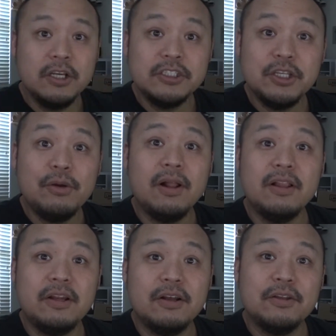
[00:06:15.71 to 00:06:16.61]
So
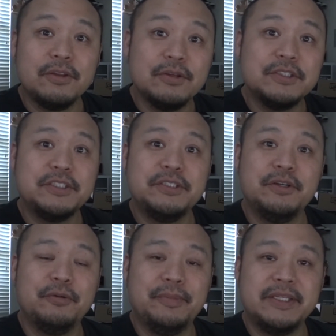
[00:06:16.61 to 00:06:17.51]
all in all, those
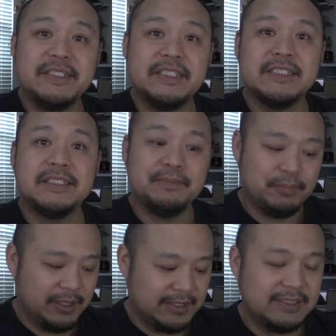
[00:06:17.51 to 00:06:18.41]
two omissions
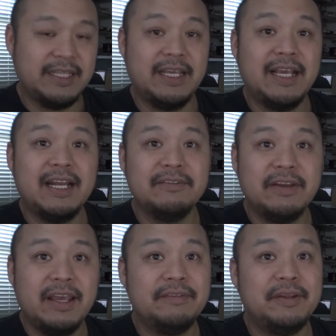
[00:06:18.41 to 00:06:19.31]
plus the kind of a
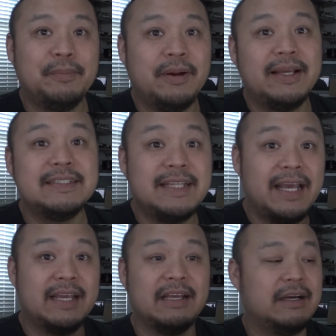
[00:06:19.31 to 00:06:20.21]
hefty price
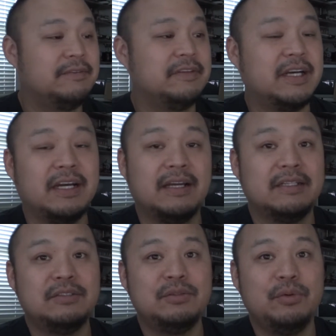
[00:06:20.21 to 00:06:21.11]
tag of
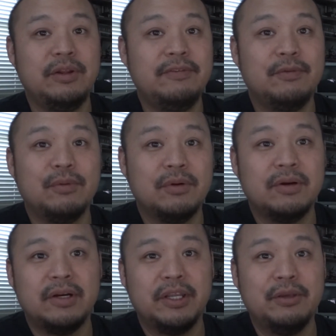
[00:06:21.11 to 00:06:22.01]

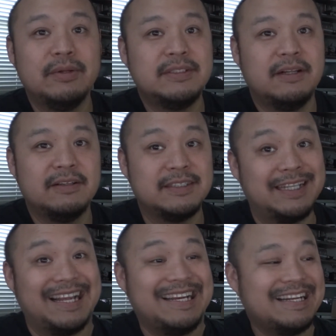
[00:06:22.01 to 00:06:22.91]

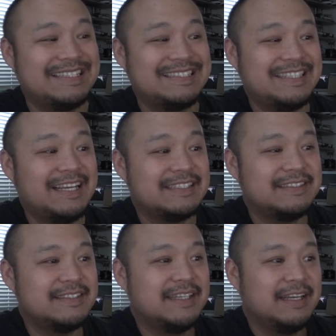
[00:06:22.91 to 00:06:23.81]

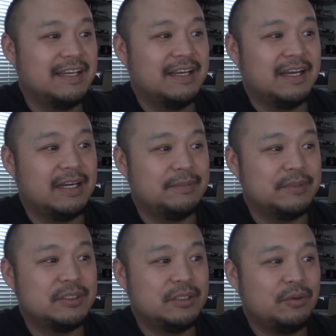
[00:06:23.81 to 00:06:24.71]
$24.99
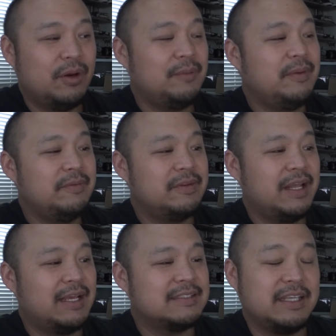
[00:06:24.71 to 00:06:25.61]
is quite a bit of an
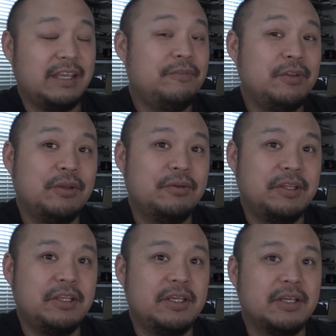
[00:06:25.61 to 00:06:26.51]
ask, even though
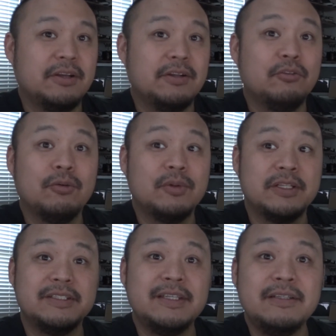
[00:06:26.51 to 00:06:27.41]
the normal
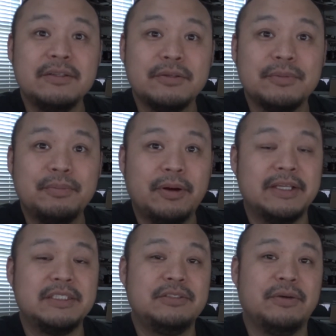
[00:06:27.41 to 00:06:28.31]
Nintendo
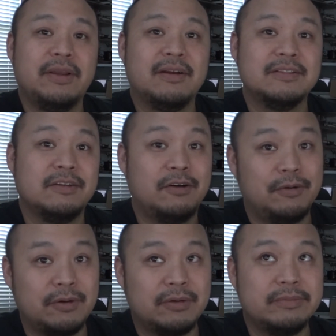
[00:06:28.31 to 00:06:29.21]
price Joy-Cons
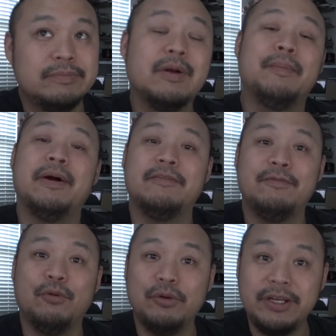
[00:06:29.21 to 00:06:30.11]
are about
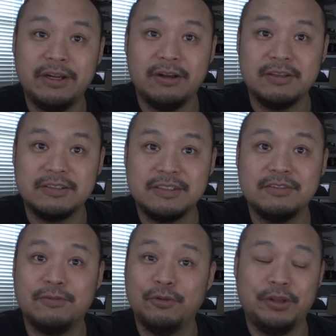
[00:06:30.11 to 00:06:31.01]
$40
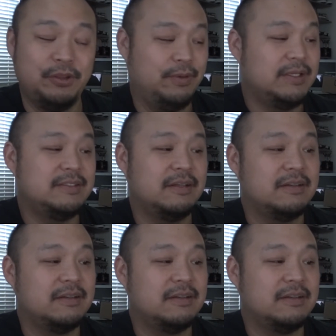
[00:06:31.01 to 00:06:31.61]
or $40 US.